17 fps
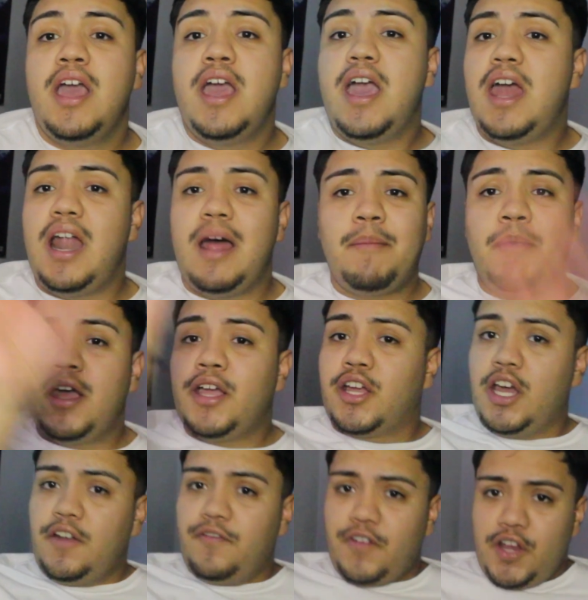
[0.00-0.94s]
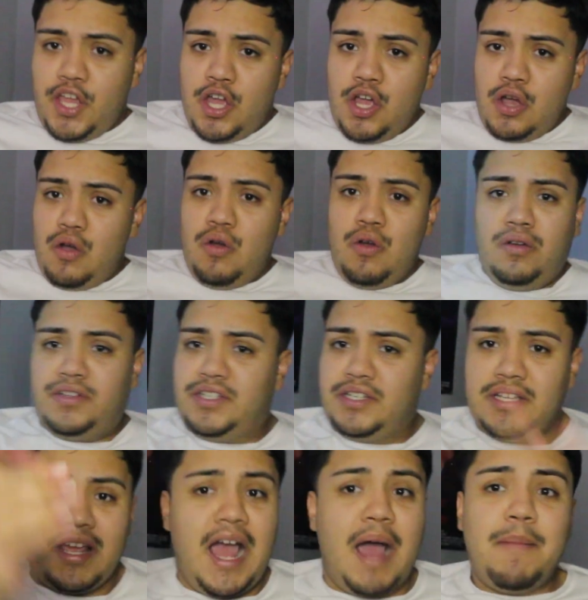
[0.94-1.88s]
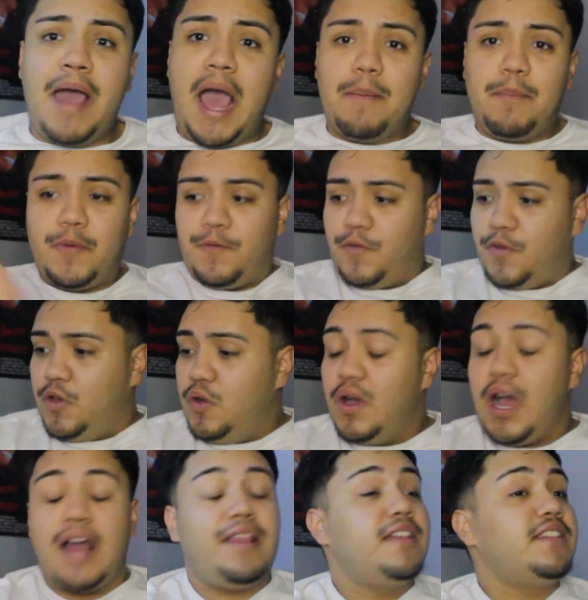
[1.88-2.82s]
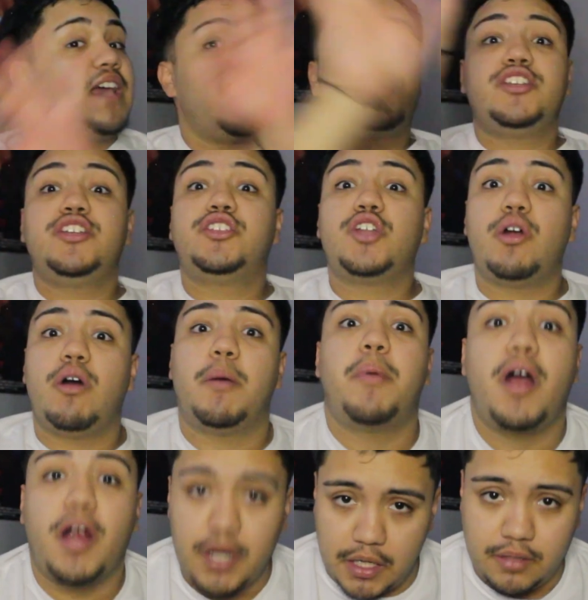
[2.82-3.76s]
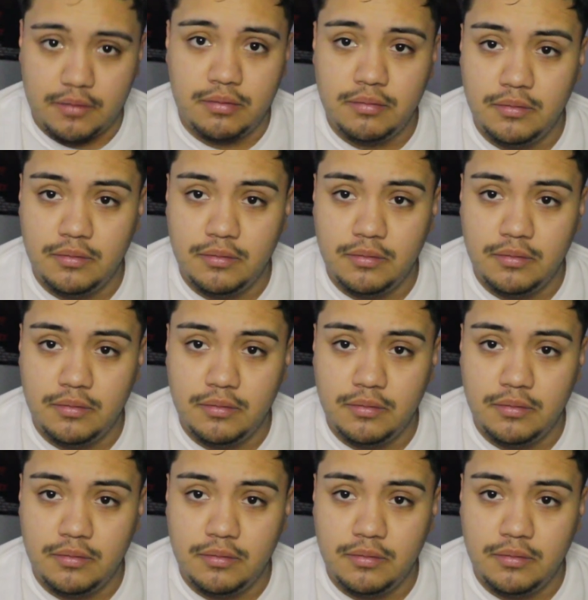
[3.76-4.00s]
And I'm like, good for you. Shit, I'm happy for you. Let's actually throw a party.